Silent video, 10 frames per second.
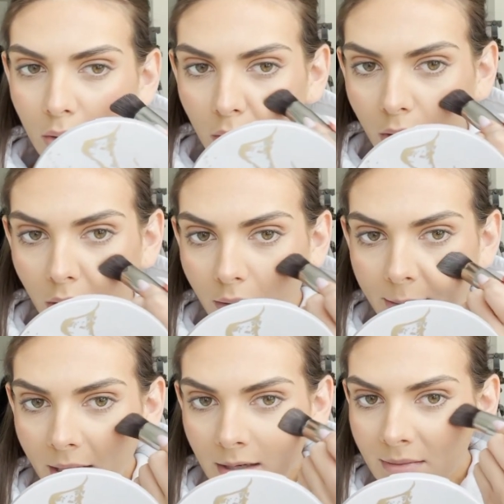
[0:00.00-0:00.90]
no, I'm
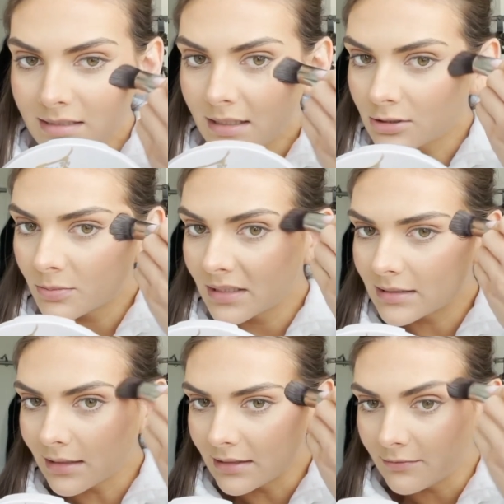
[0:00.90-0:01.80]
ahead of my schedule because
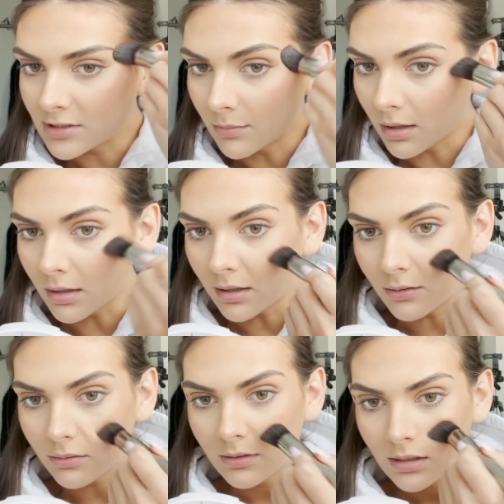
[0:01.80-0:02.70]
I leave tomorrow.
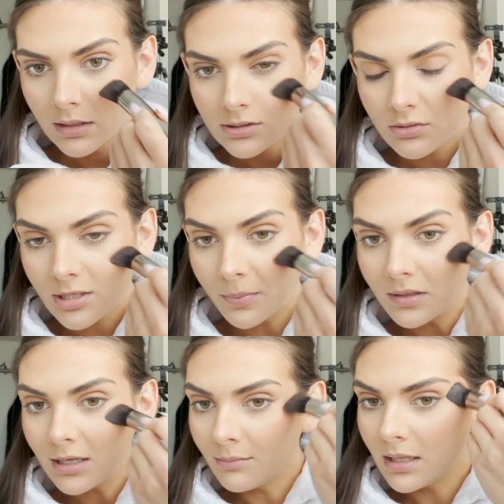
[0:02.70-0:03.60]
So
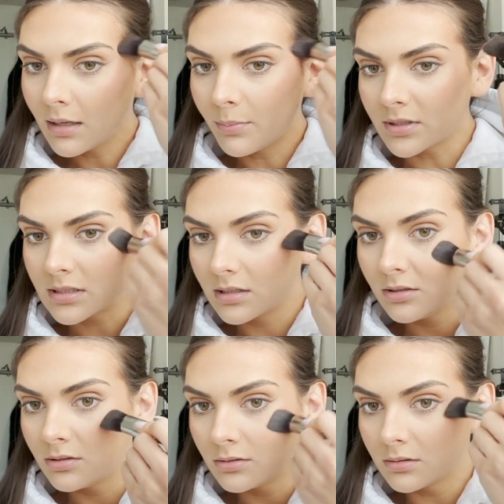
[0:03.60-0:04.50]
typically I'm like a person
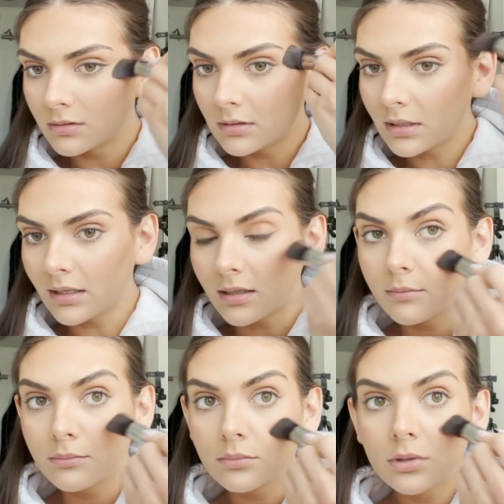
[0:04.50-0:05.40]
who
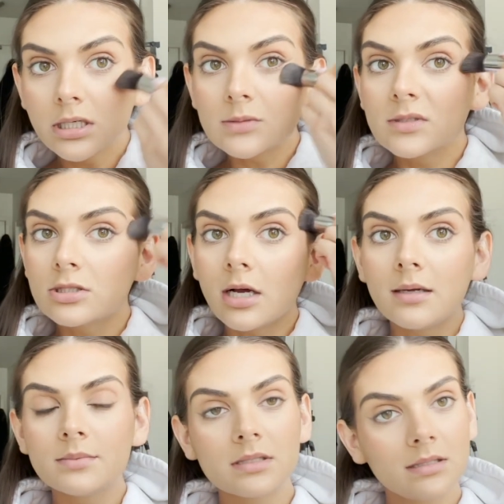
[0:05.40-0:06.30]
Christmas
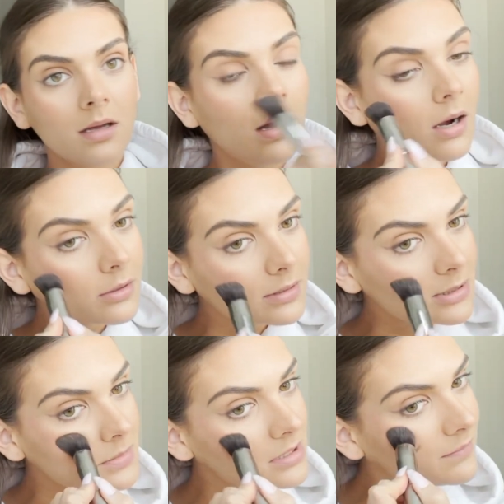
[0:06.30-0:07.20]
shops on
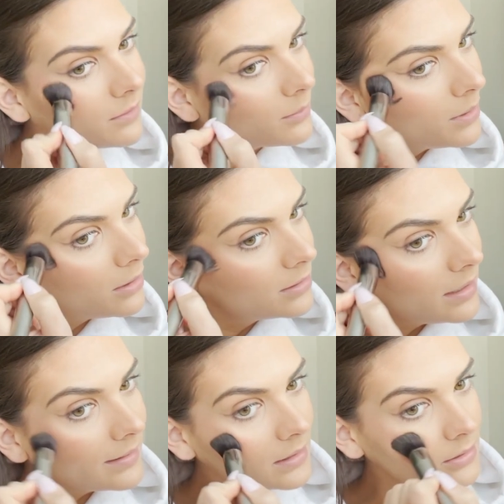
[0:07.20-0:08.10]
Christmas Eve at the mall. I
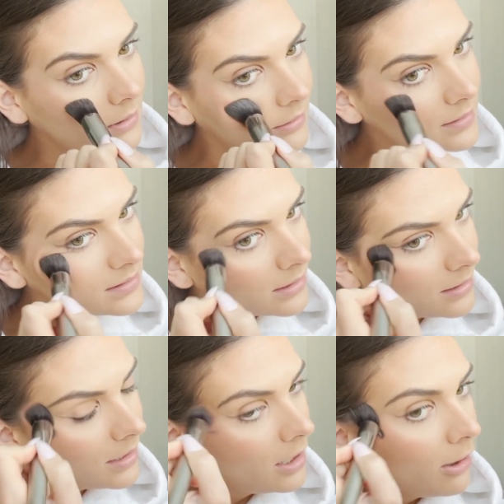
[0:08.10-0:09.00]
didn't do that this year,
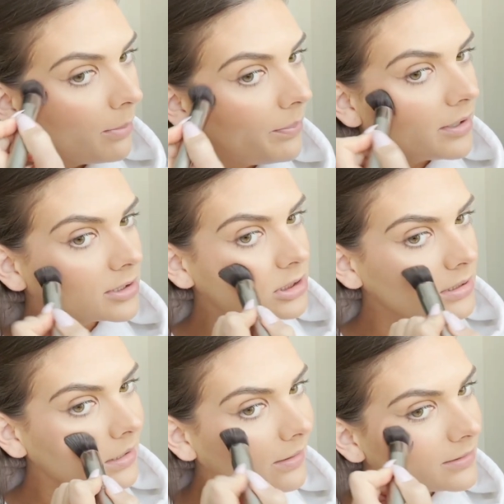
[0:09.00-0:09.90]
but
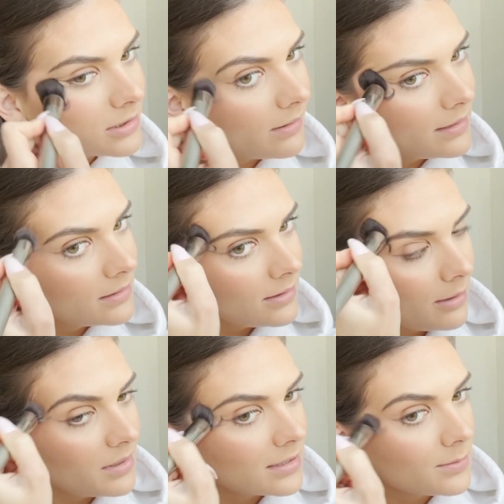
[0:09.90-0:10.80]
partially also I didn't do that
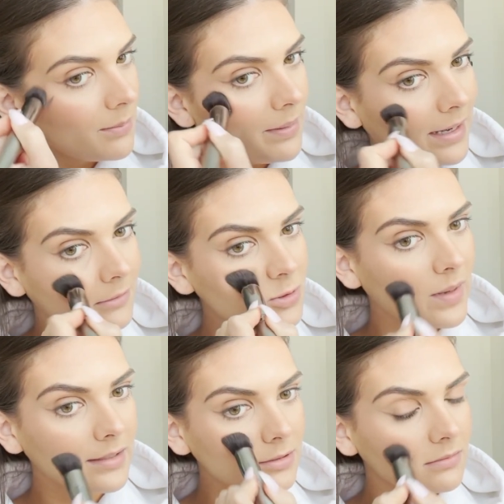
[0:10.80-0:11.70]
because my back was
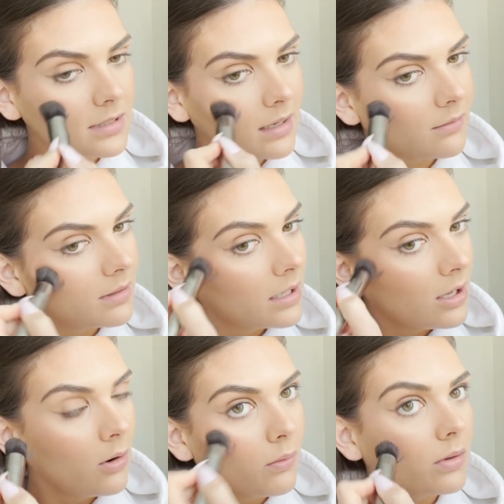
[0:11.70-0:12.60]
bad. So I was like
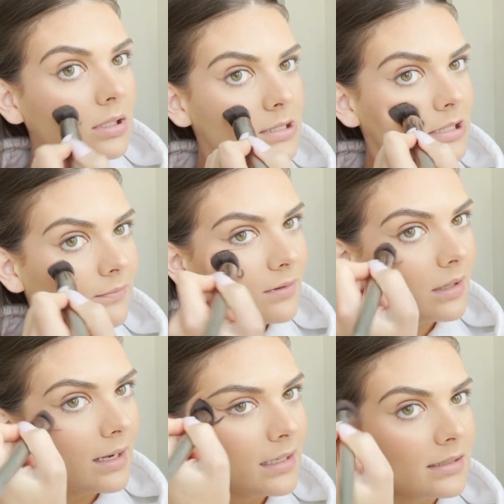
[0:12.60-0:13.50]
ordering stuff
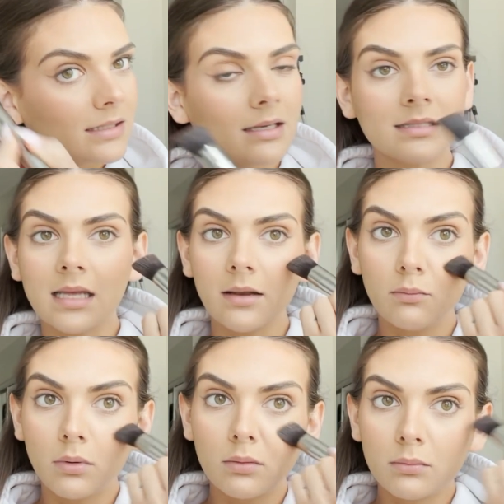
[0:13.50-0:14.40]
online because I said,
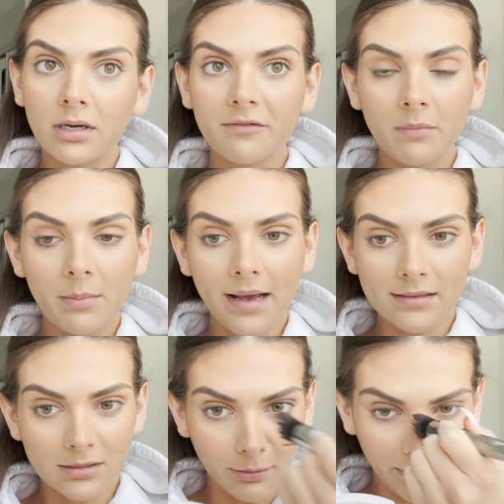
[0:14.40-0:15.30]
well, what if my
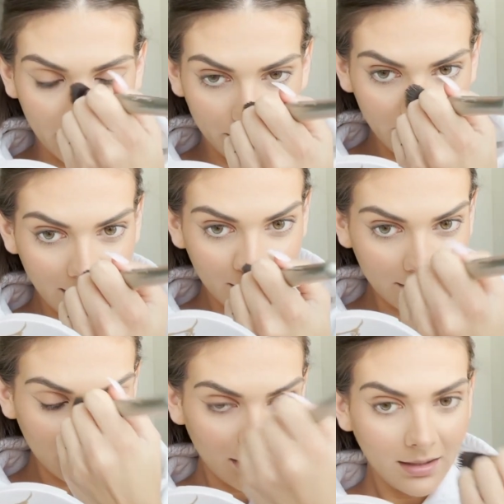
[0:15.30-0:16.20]
back's not better by then?
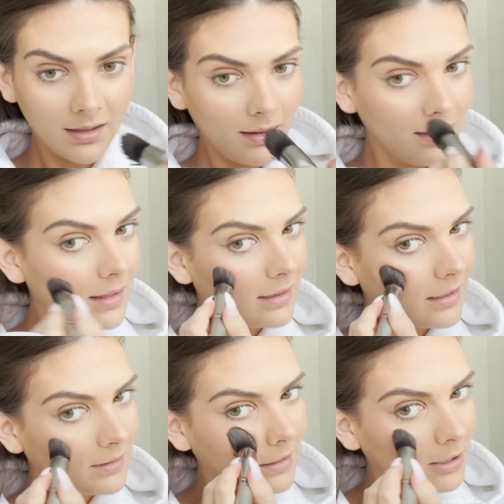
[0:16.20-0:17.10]
Then
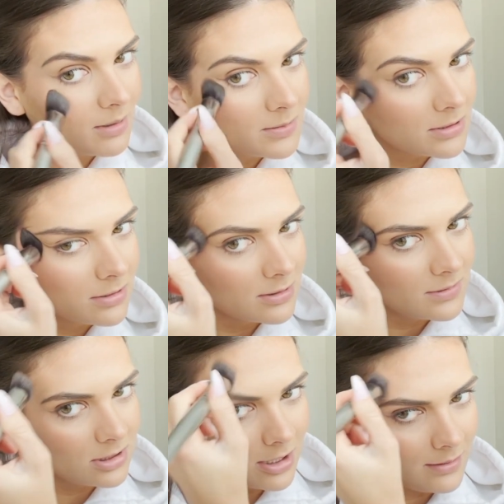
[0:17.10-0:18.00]
how the heck am I supposed to
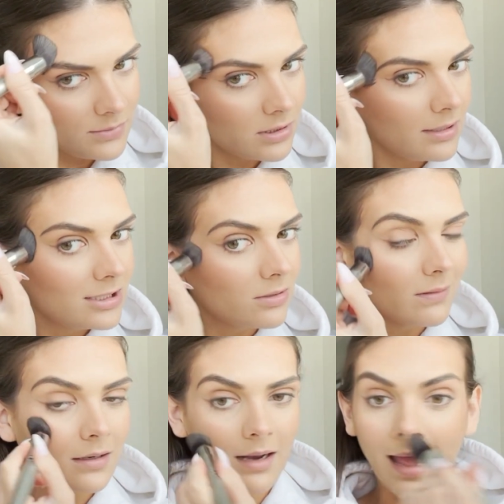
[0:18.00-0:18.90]
Christmas shop? So I just
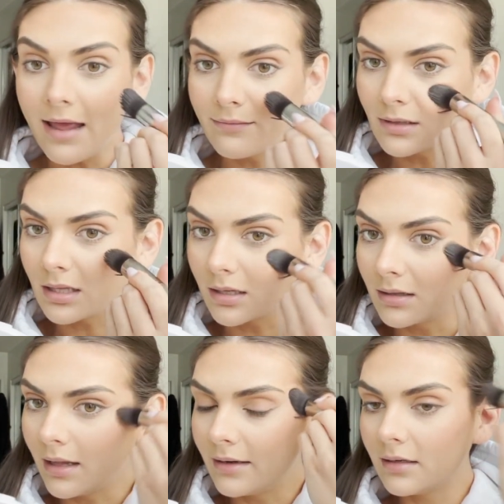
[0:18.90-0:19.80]
ordered everything
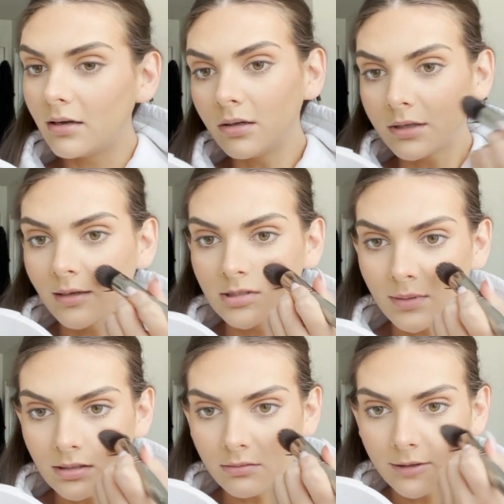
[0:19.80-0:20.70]
online, and it all came to my
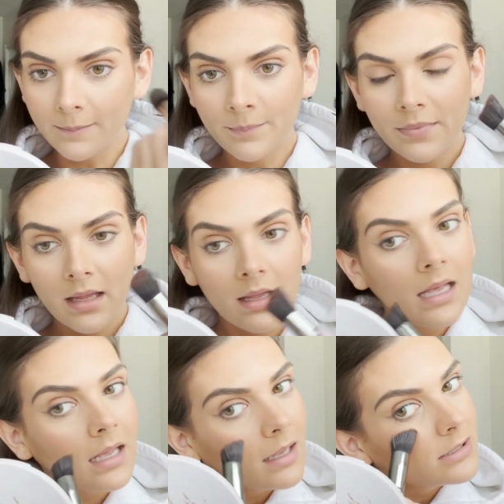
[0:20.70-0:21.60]
door.
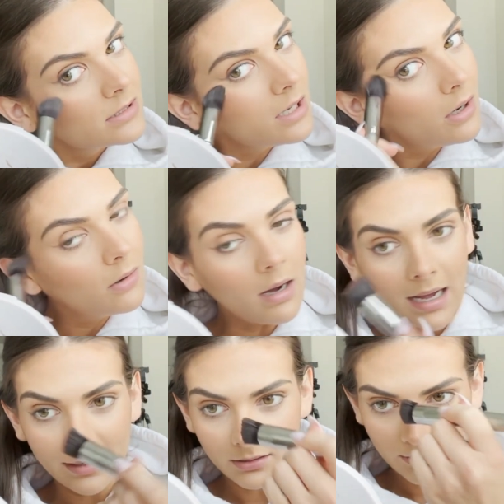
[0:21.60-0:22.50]
So
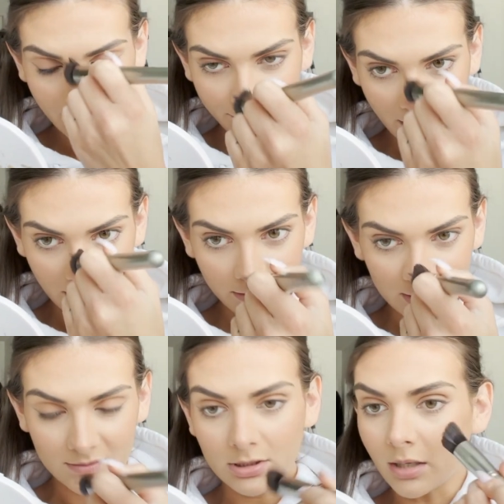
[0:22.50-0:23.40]
I don't have any
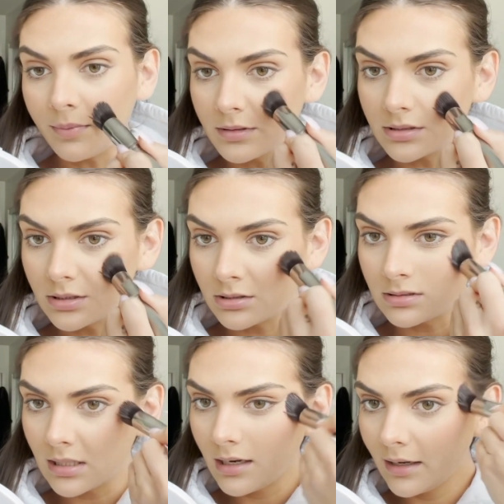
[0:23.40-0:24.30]
Christmas shopping to do
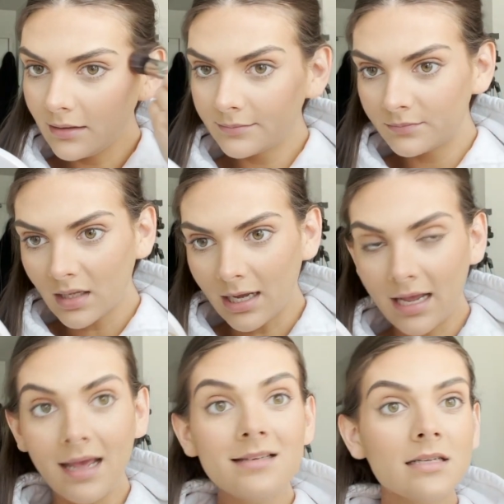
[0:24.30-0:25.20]
today,
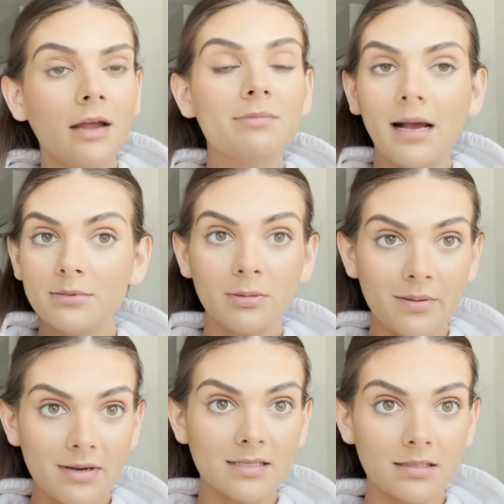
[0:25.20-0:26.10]
and I wrapped all my
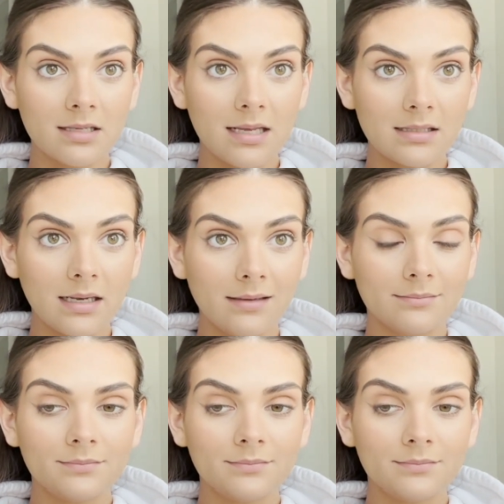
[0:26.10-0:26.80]
presents last night.